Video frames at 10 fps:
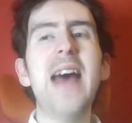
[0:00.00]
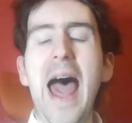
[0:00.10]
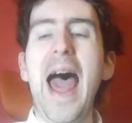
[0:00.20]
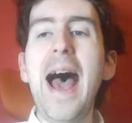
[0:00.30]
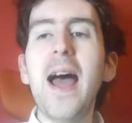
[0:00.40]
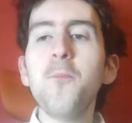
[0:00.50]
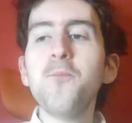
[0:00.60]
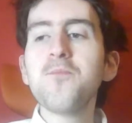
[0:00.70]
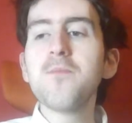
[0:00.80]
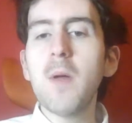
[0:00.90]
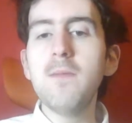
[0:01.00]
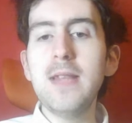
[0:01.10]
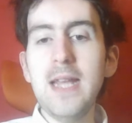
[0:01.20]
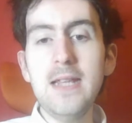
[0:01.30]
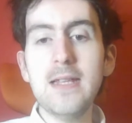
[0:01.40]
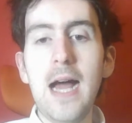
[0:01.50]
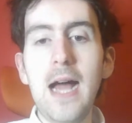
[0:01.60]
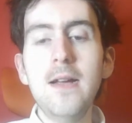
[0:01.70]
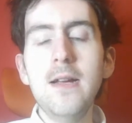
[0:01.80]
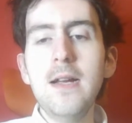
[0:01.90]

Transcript: that from Caesar.